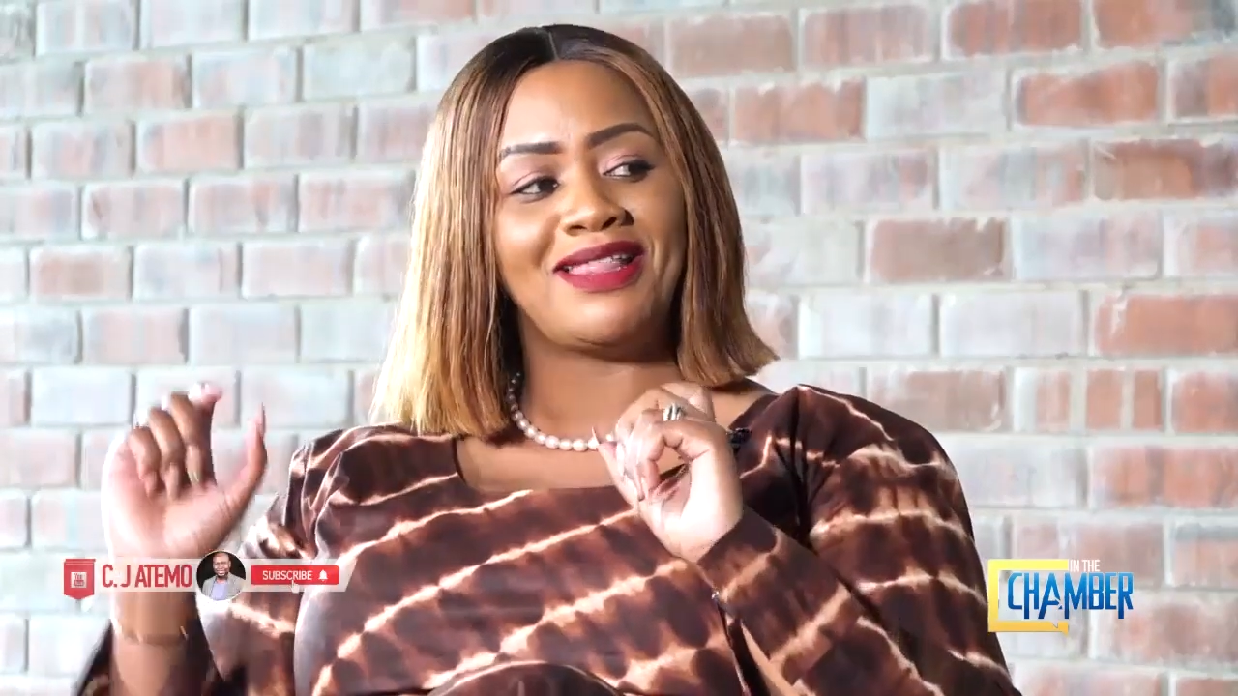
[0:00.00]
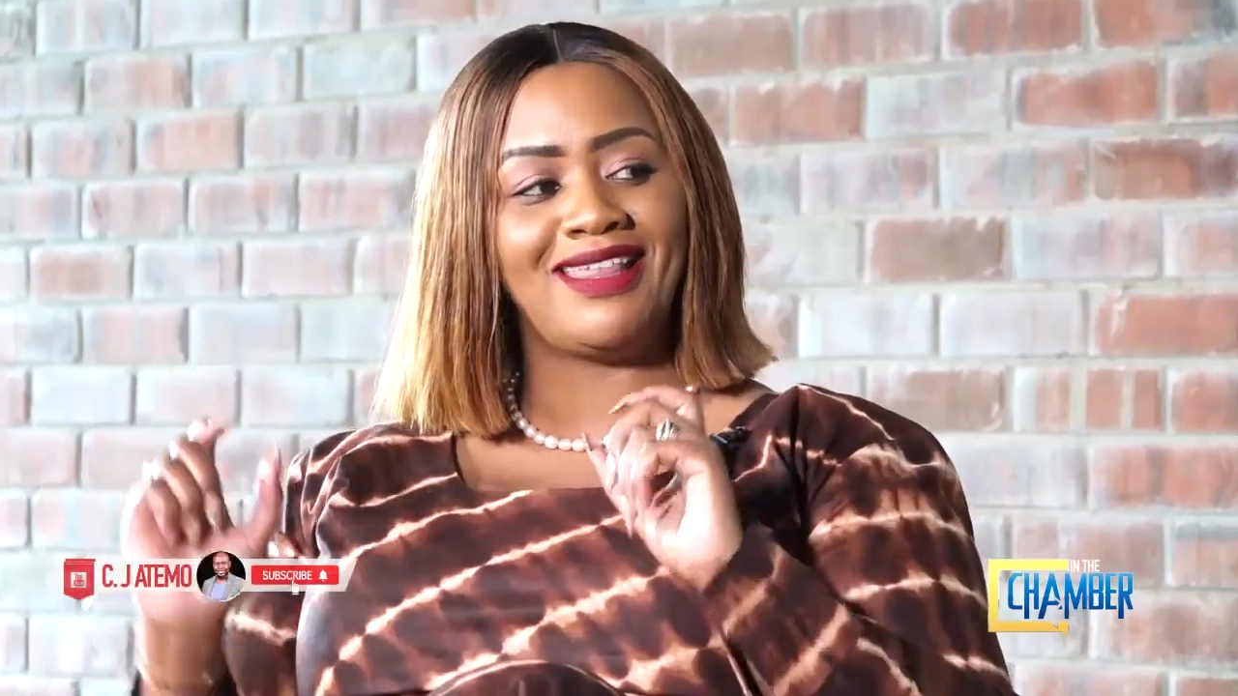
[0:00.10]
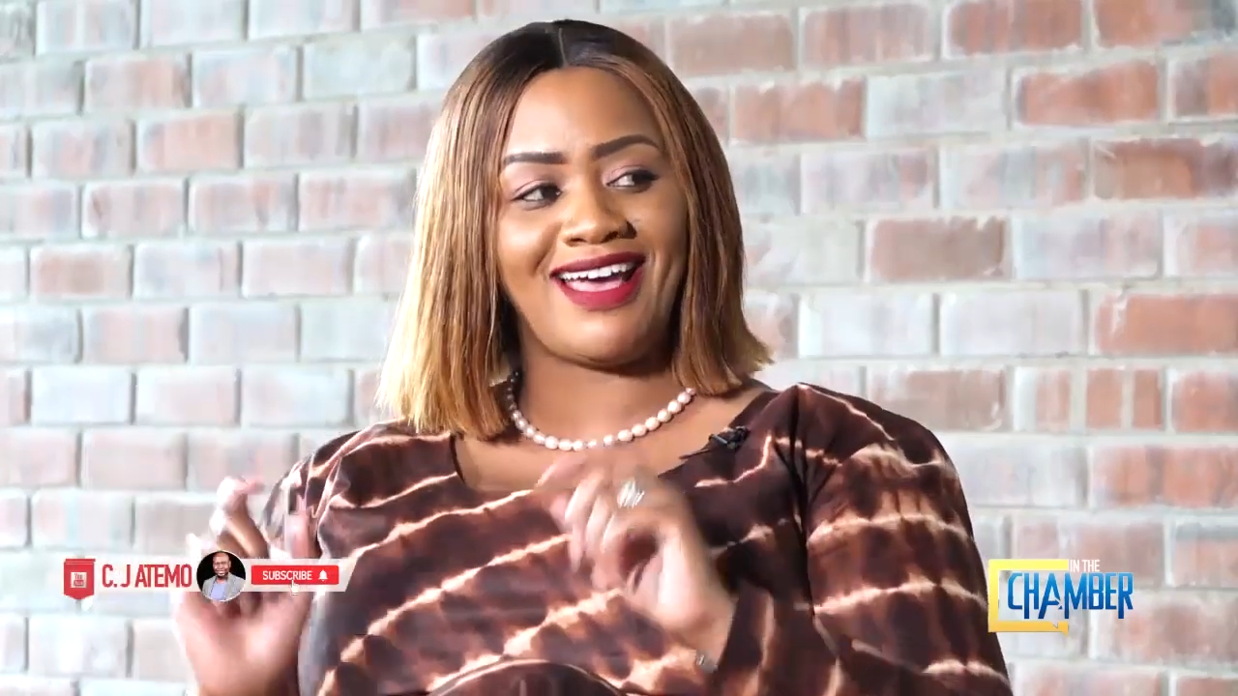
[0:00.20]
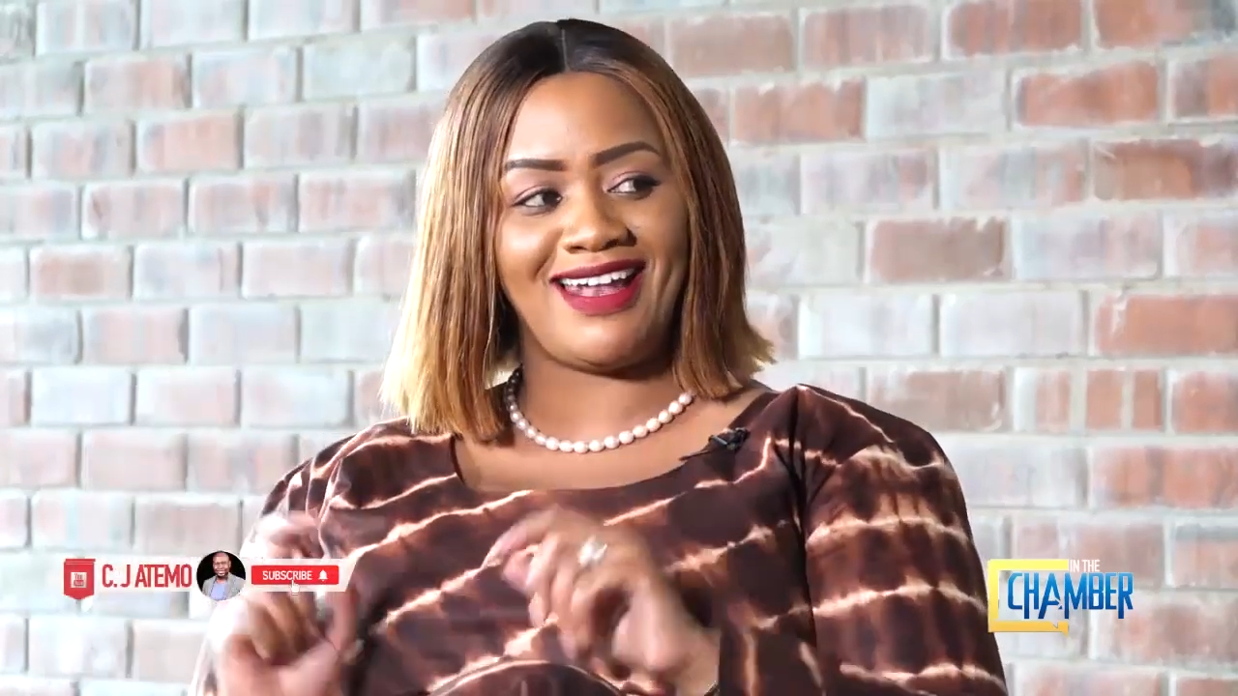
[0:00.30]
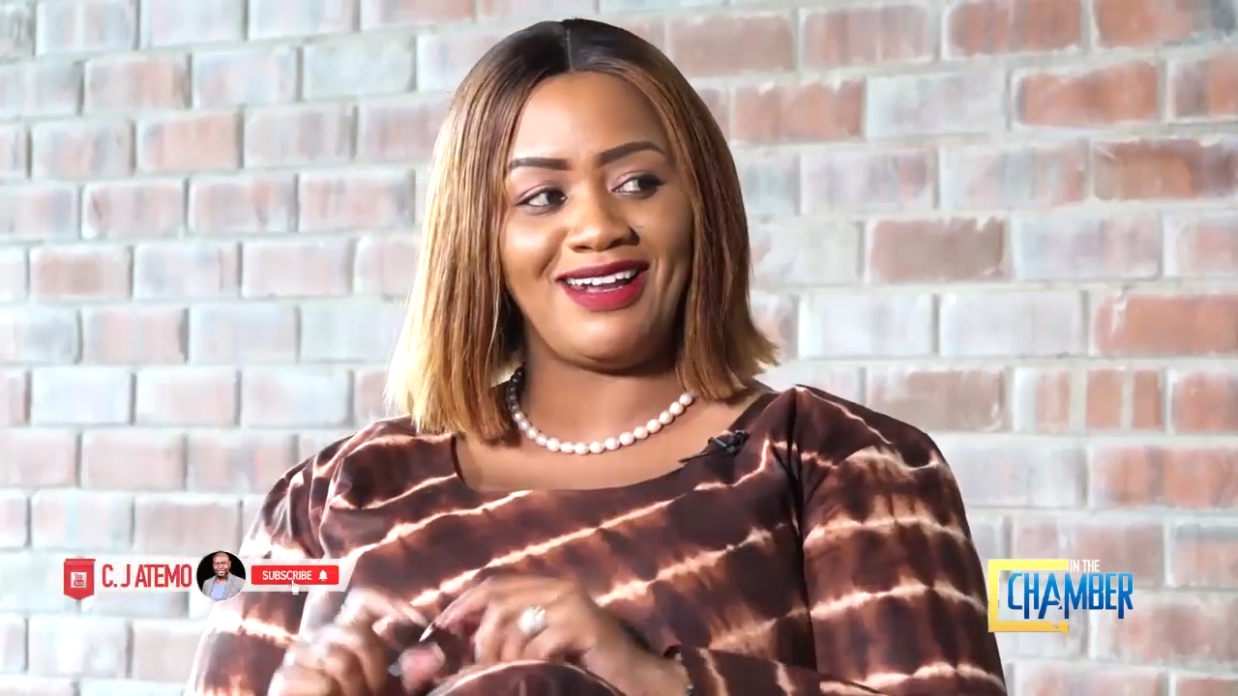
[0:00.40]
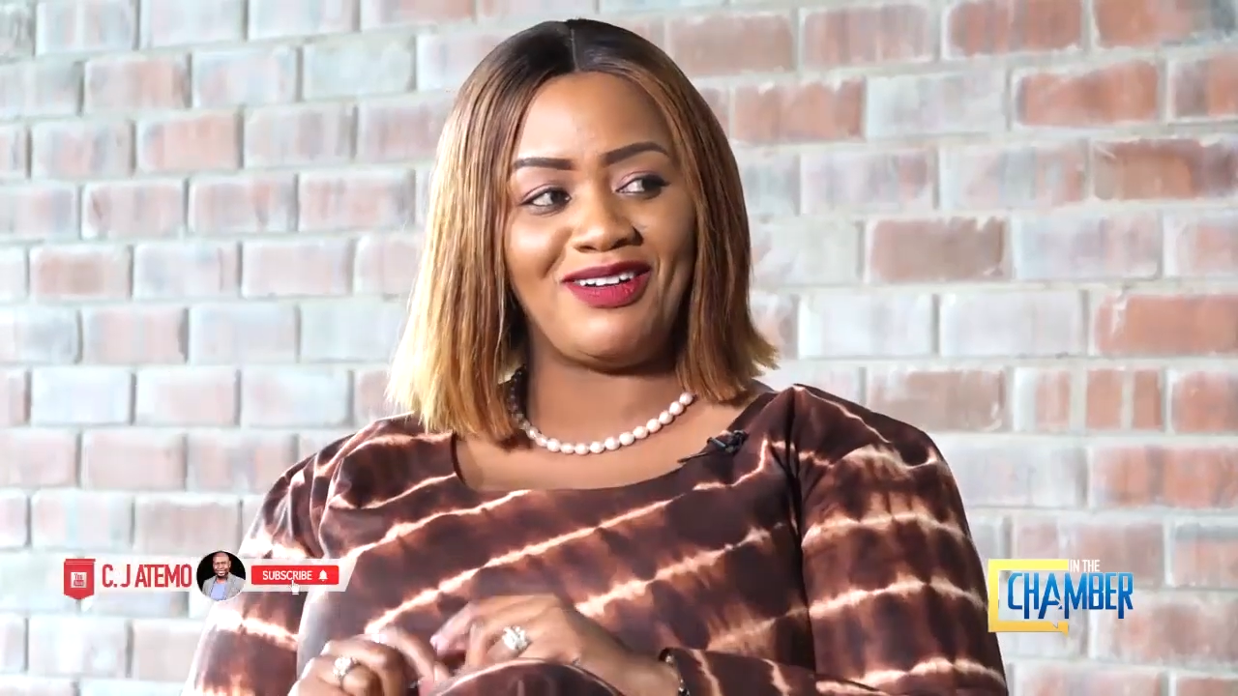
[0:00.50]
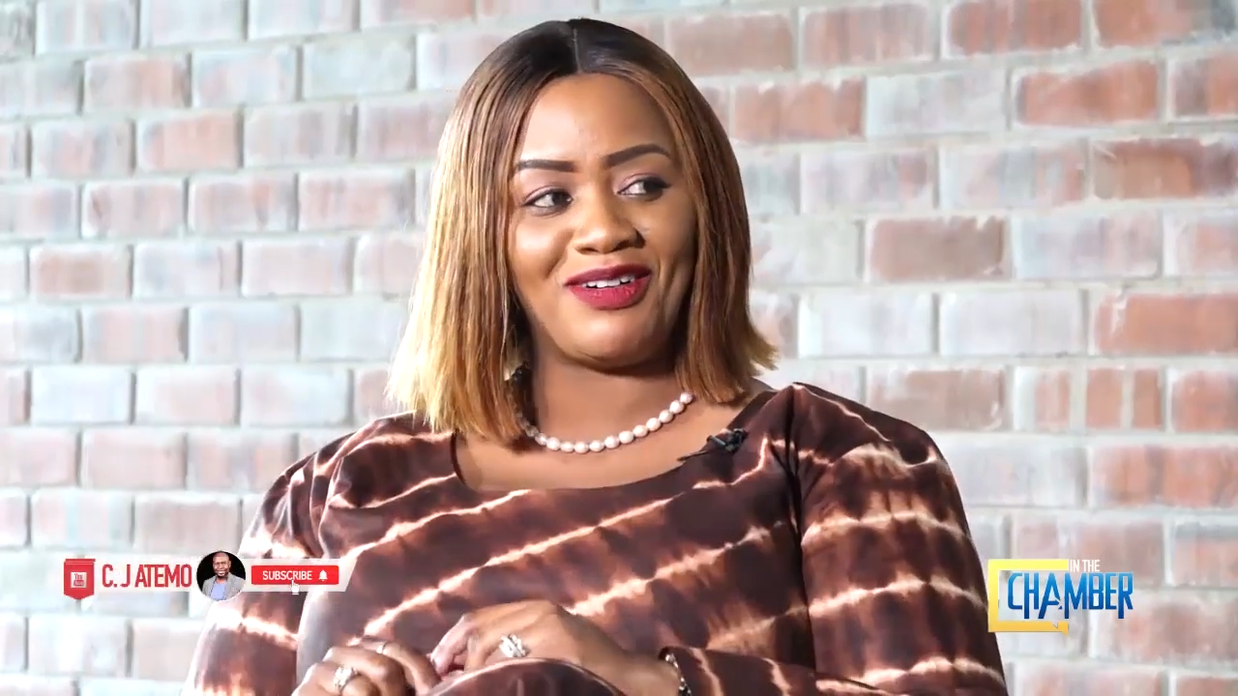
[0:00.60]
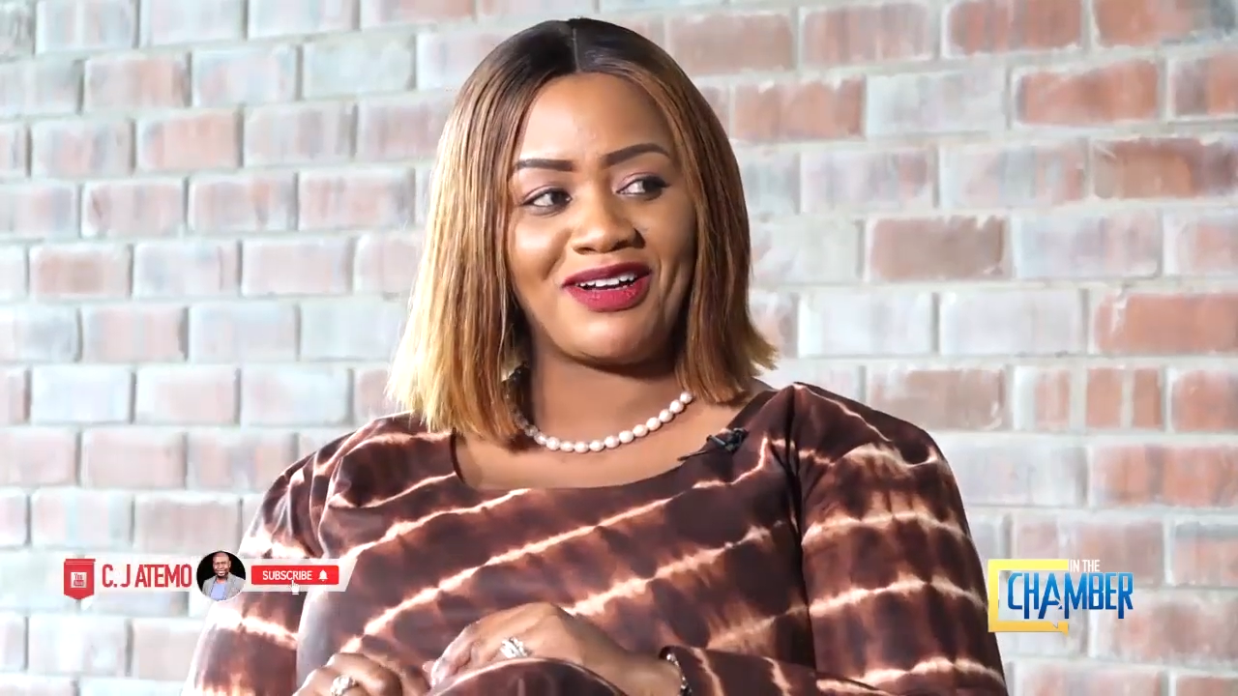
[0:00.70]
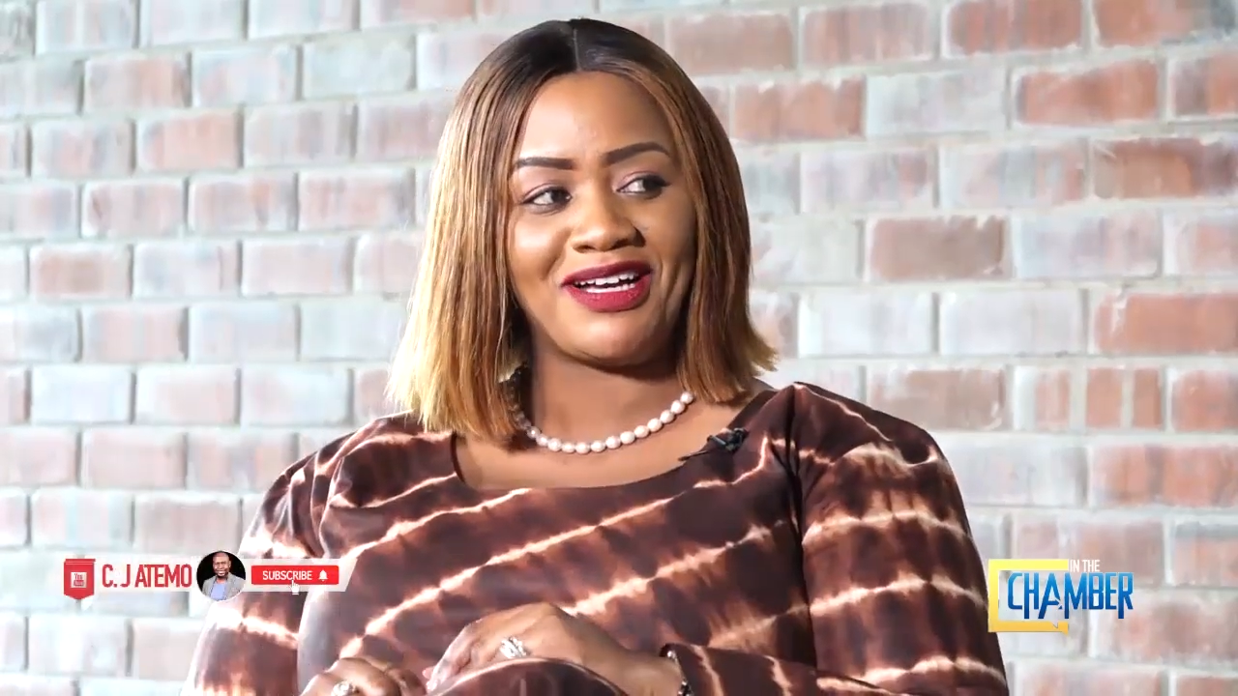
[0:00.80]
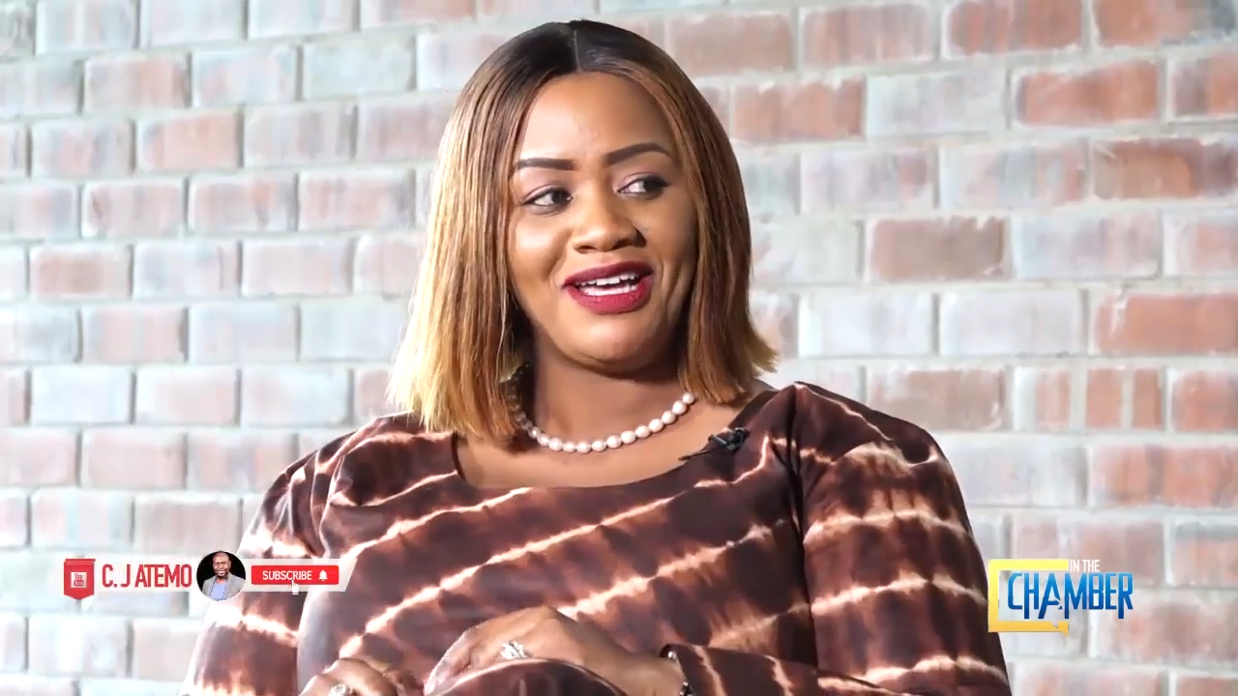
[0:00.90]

the analog.